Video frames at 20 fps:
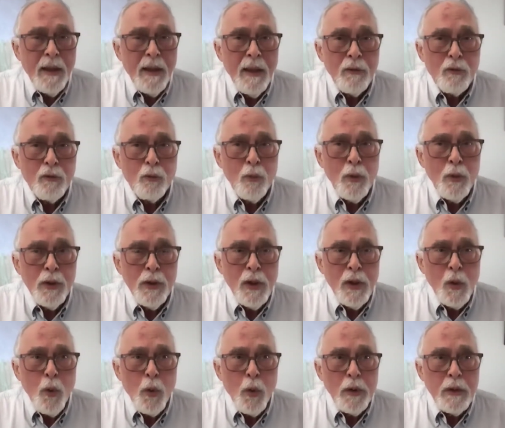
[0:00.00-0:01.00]
it's really
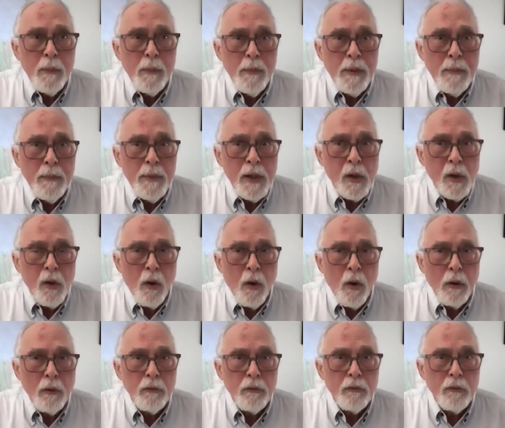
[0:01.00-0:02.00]
going to be
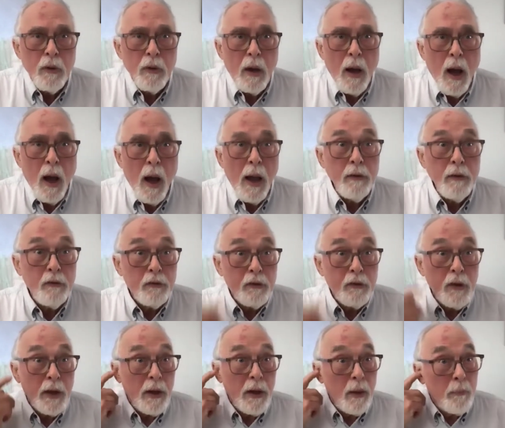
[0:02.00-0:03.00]
because I
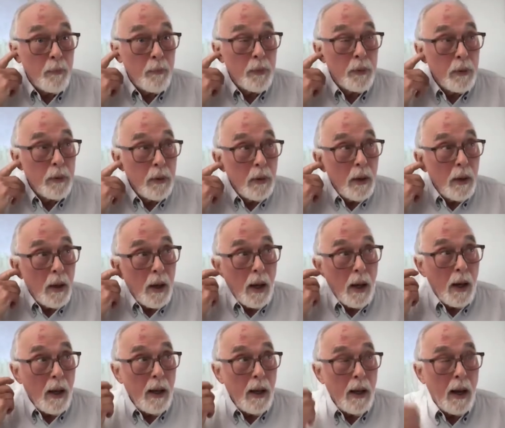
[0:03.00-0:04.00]
set up
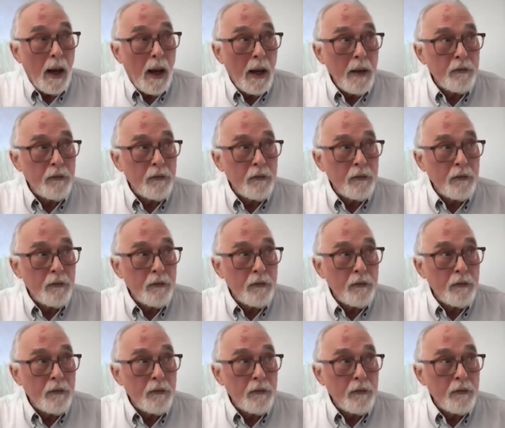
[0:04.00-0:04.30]
a